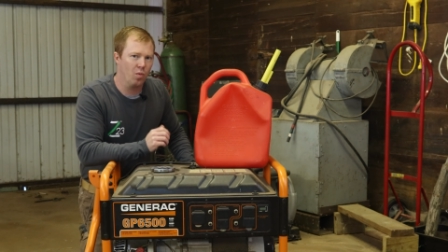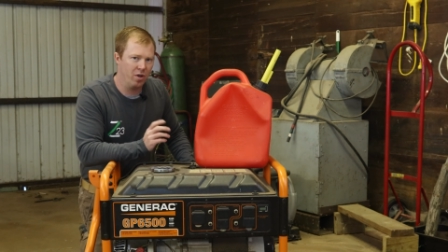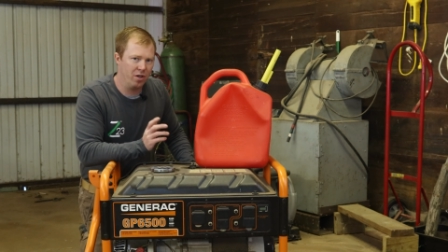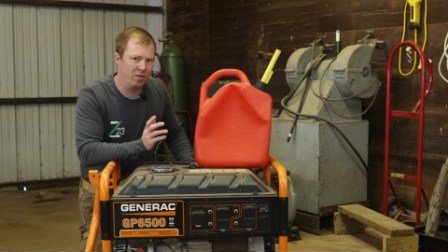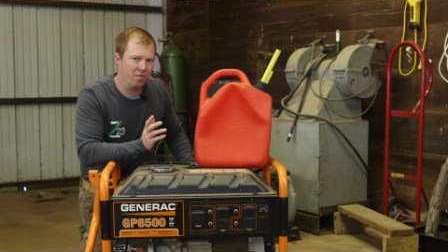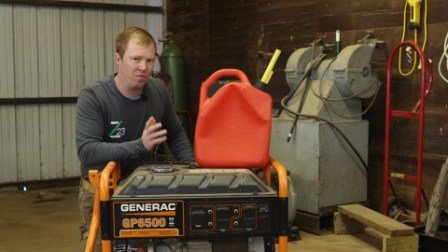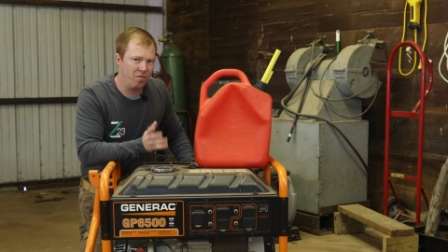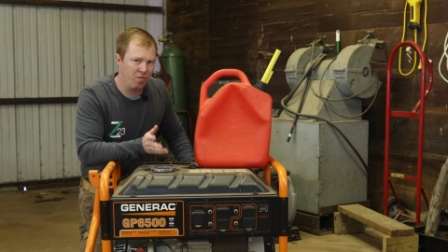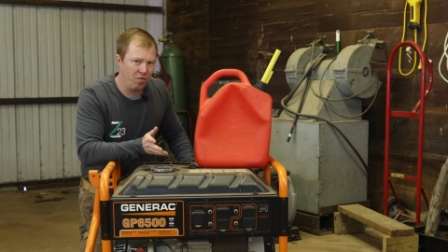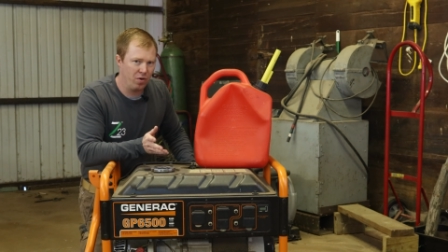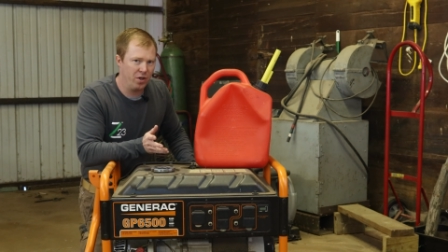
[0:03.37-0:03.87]

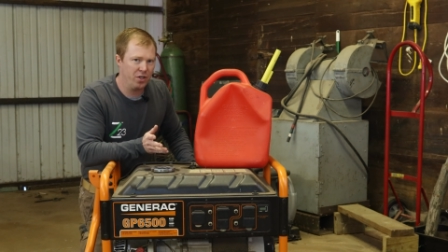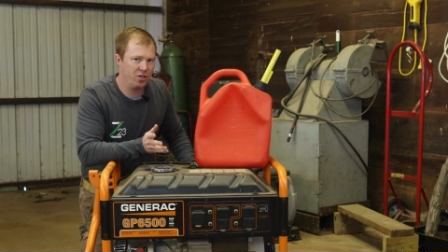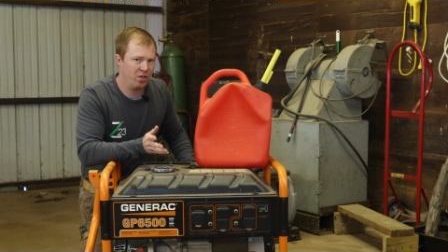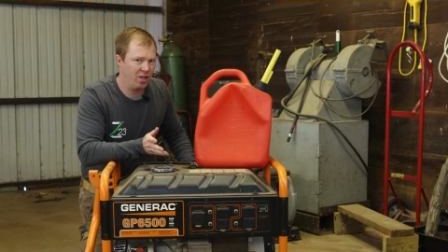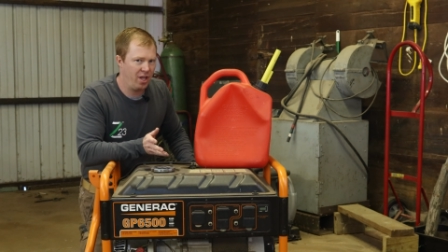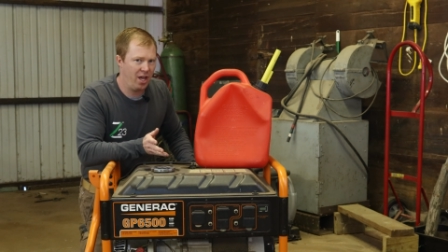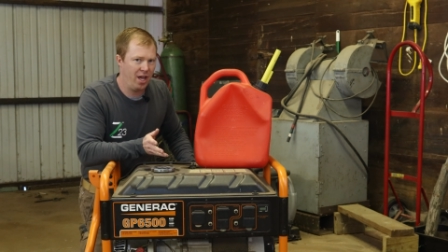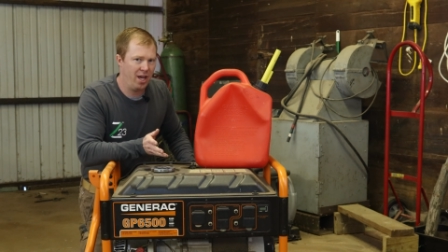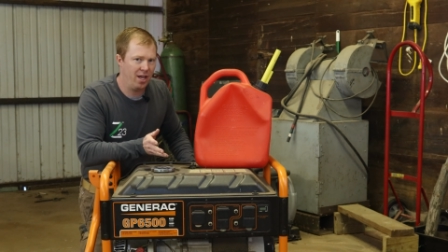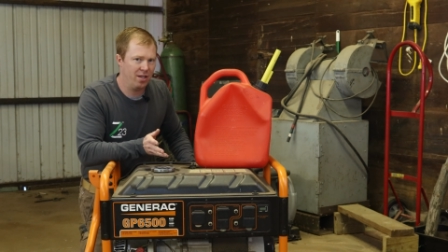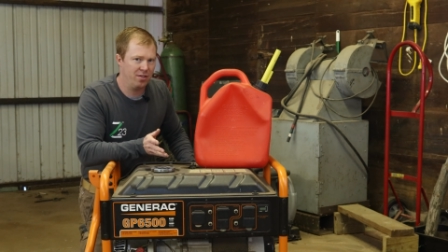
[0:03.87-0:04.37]
run fresh
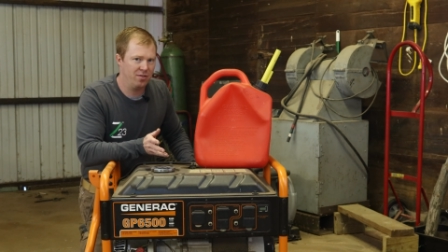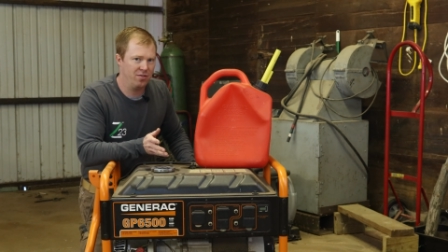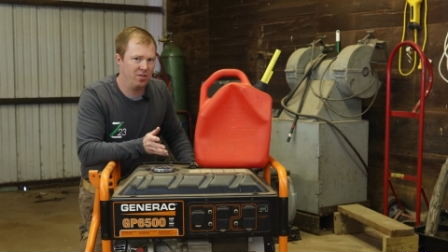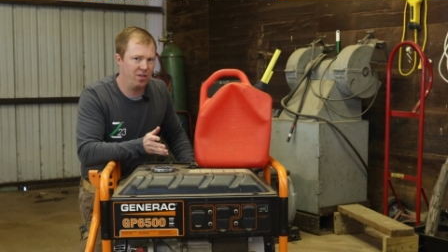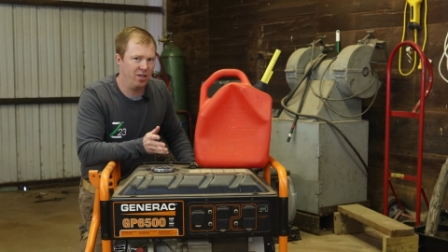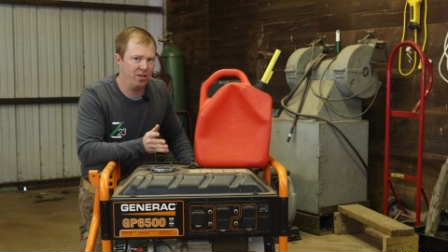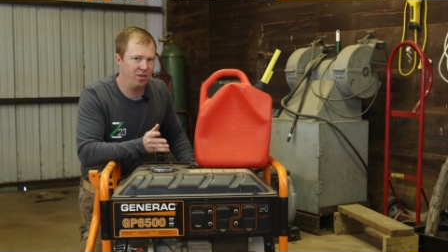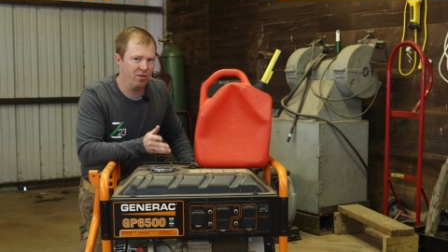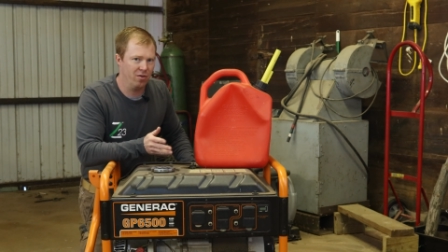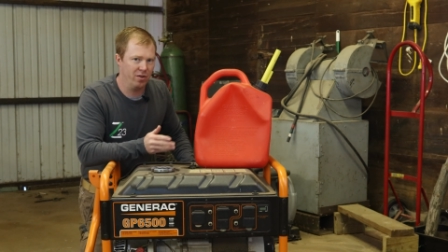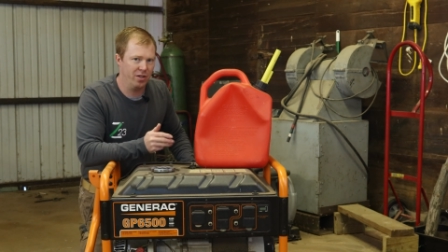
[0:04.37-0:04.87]
gas
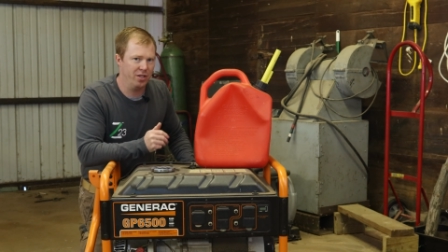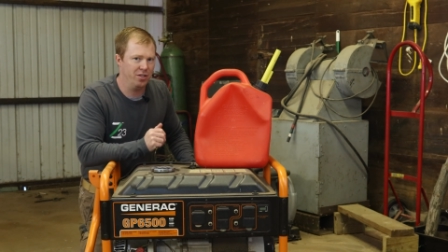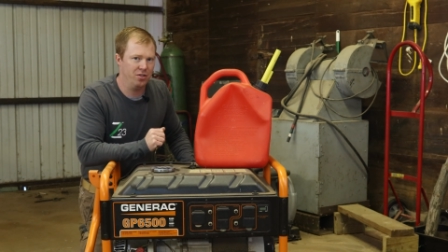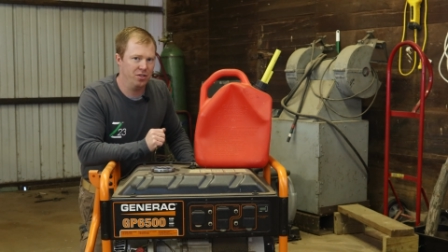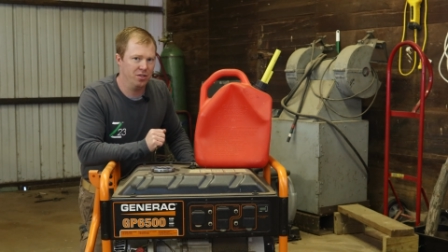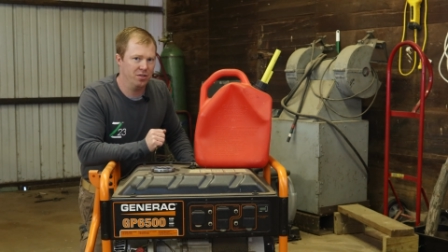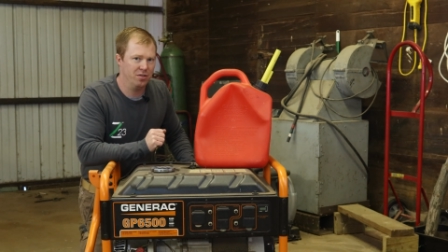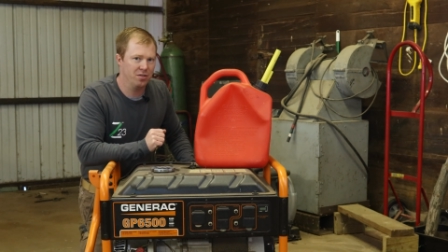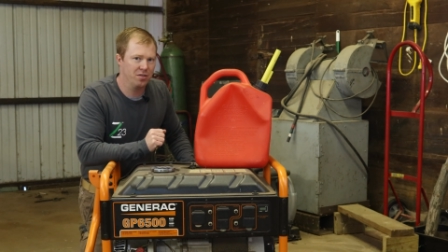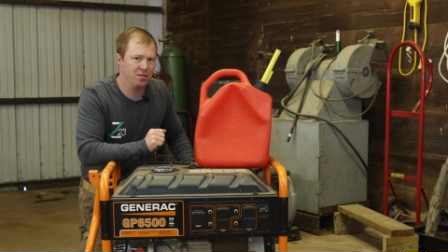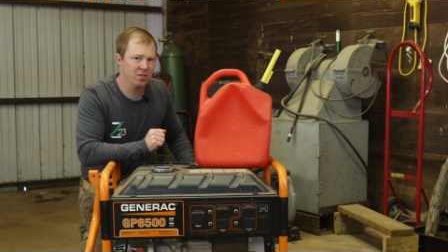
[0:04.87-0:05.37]
in your
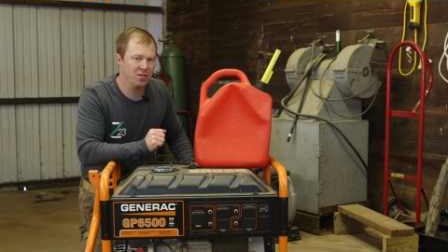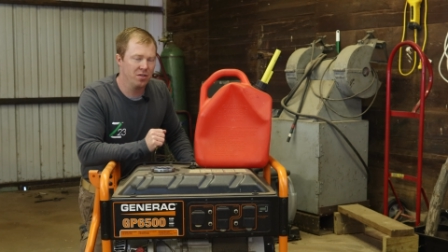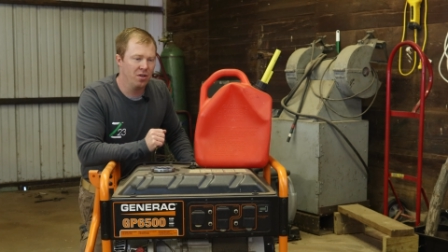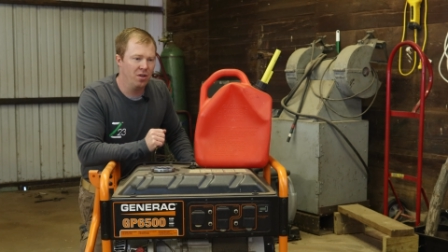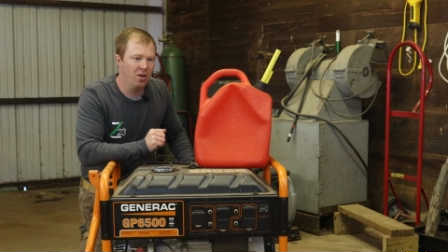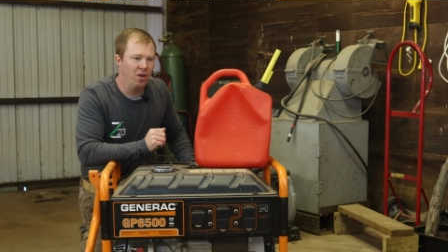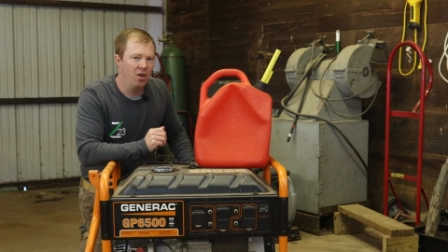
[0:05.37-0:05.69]
engines?